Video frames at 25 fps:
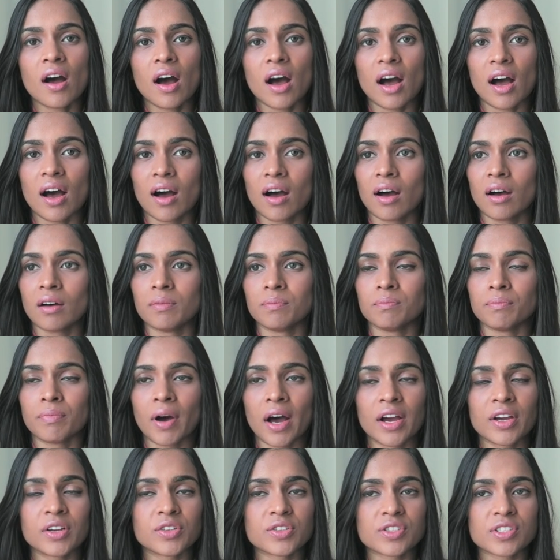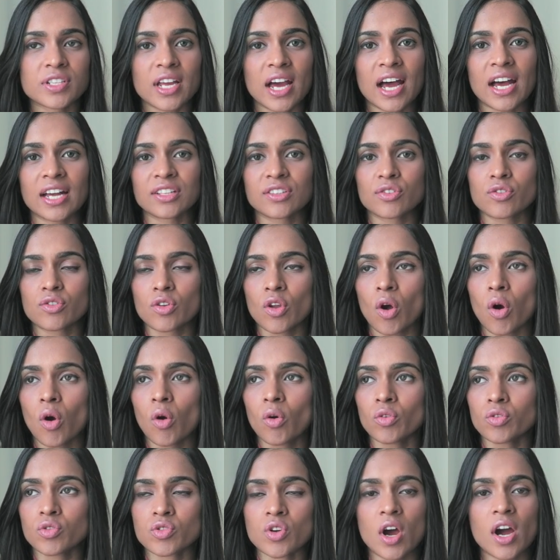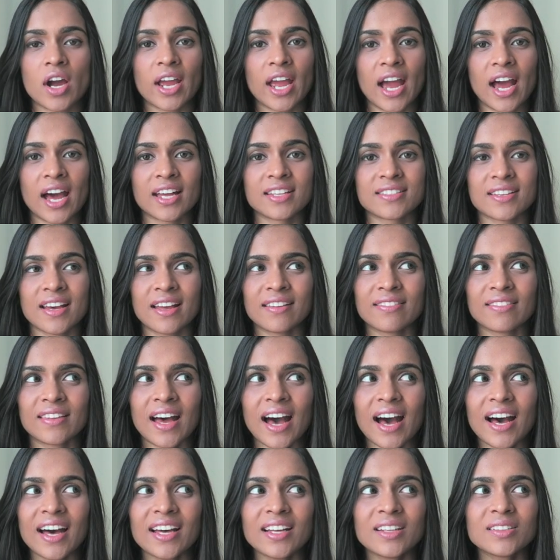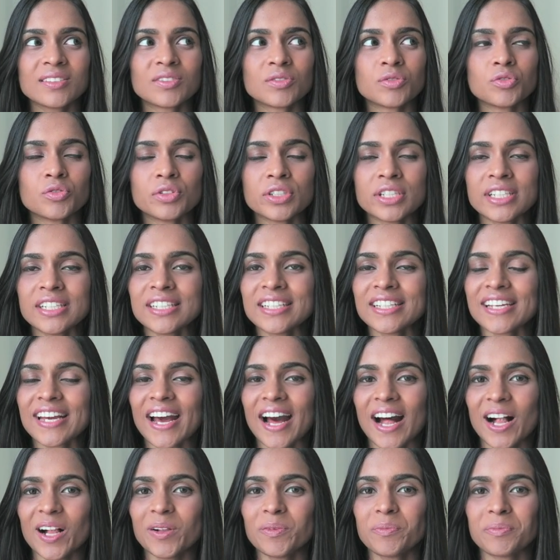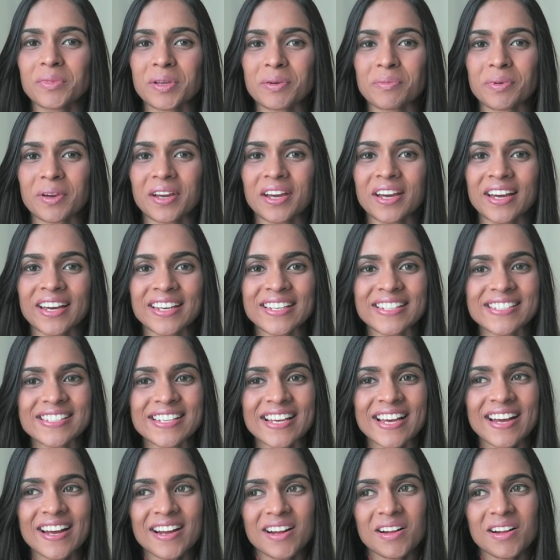biostats, no drug ads, and that really helped me because